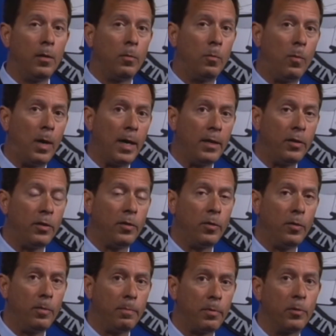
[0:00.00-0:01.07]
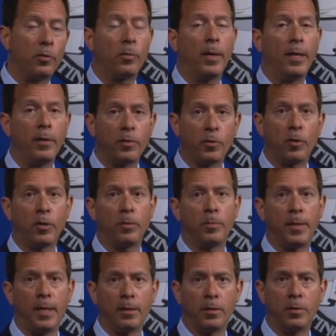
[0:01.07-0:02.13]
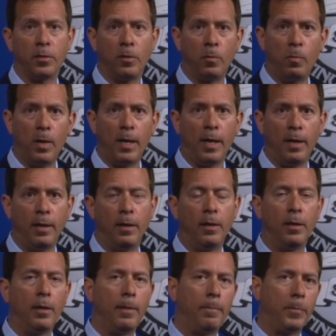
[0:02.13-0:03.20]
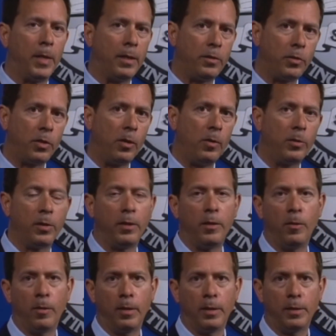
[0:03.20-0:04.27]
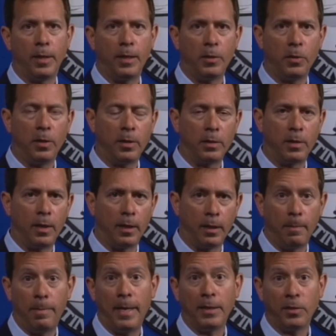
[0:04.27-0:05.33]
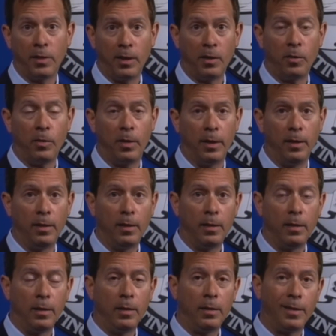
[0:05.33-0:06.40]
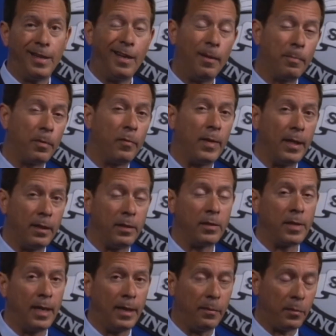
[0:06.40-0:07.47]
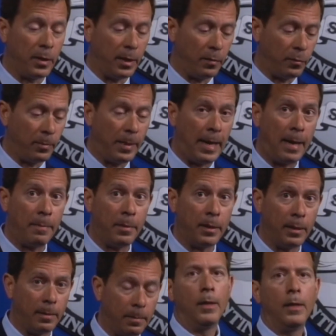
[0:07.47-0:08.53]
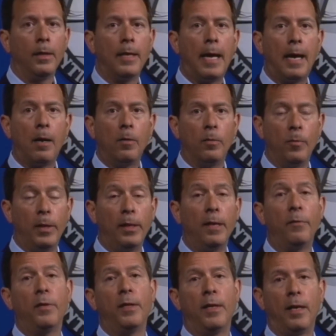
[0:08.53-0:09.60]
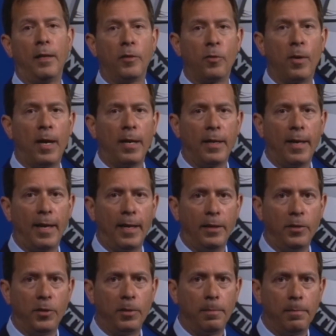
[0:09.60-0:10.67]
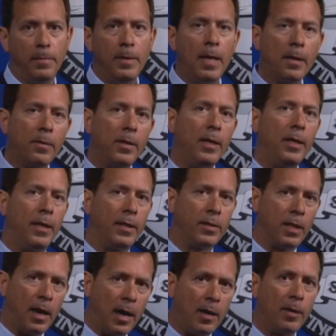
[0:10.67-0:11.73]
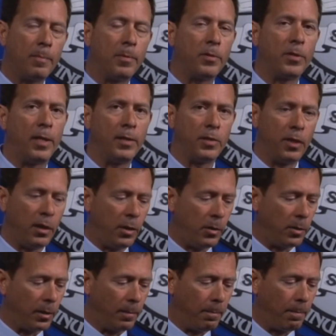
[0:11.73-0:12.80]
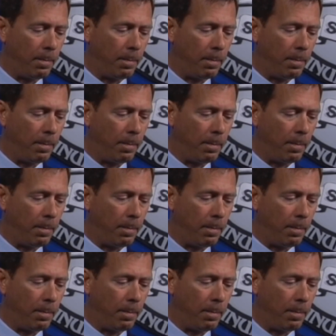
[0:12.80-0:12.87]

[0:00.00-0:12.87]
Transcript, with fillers: want to portray the circumstances in a way that shows that the organization has done the best that it could to help prevent this kind of thing from happening. Now, we live in an electronic age. Nothing is 100% secure,